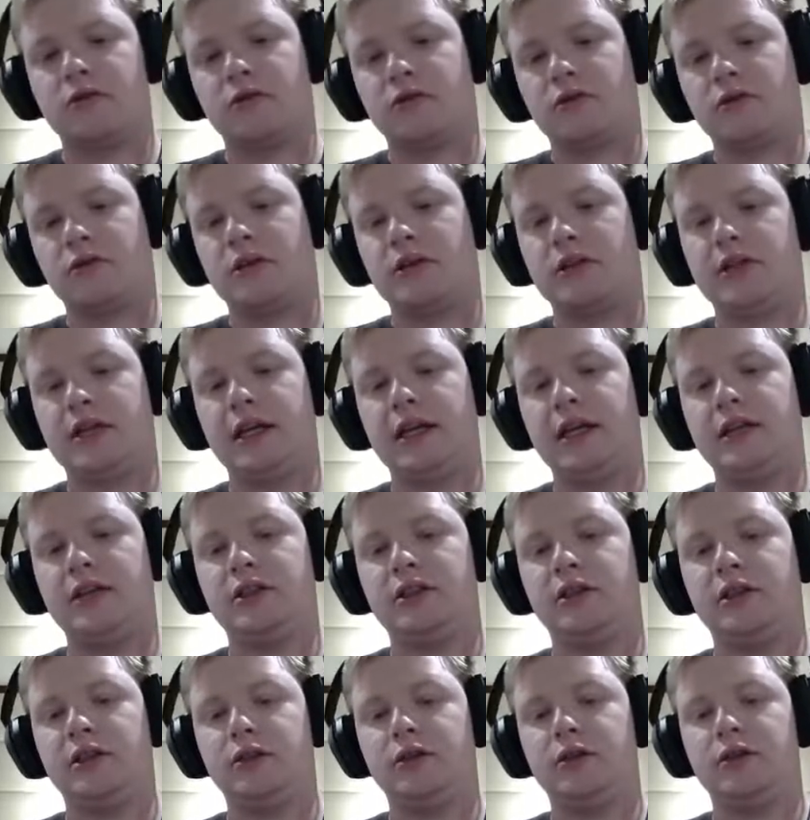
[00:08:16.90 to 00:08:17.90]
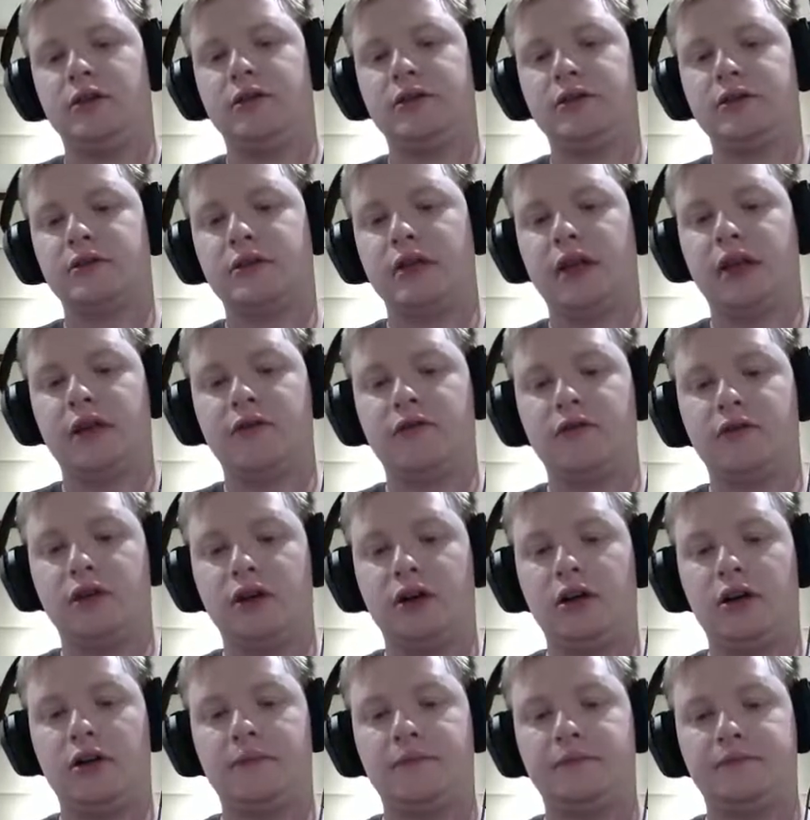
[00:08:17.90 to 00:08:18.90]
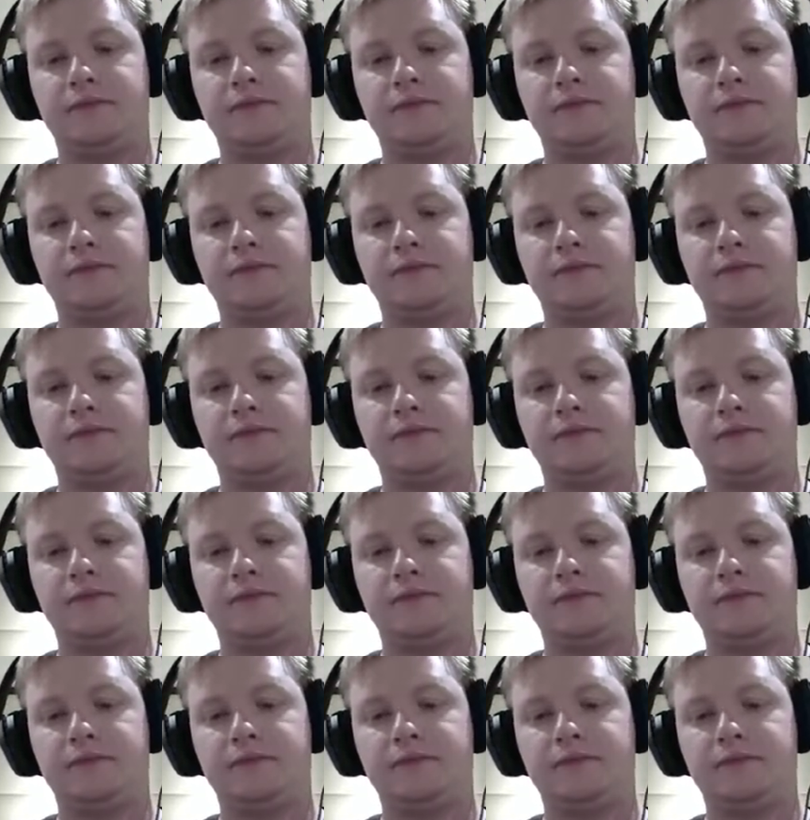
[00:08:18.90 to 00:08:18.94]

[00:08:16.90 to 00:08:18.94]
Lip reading: disease cured, and they've got